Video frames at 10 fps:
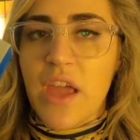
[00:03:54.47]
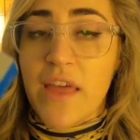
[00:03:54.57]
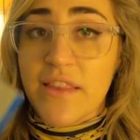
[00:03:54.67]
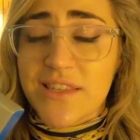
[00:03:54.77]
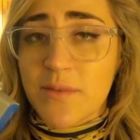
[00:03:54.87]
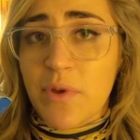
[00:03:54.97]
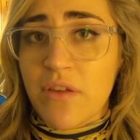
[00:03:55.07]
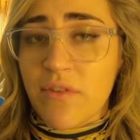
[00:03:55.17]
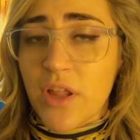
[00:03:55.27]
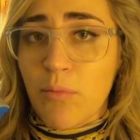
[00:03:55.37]
and this has been
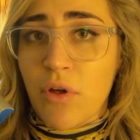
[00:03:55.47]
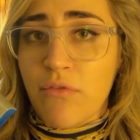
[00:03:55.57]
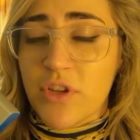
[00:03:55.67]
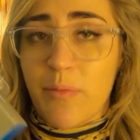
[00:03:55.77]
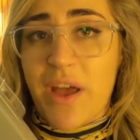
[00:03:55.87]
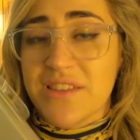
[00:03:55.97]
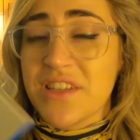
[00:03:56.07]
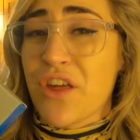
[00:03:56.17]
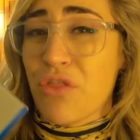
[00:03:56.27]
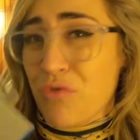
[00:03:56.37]
available for the
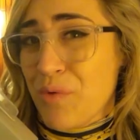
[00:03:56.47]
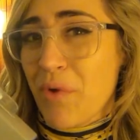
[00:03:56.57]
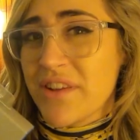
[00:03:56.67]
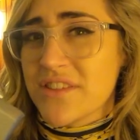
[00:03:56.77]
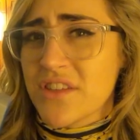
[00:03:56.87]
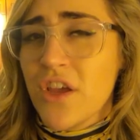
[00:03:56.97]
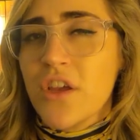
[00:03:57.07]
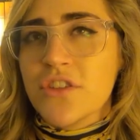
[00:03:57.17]
past like 3 months.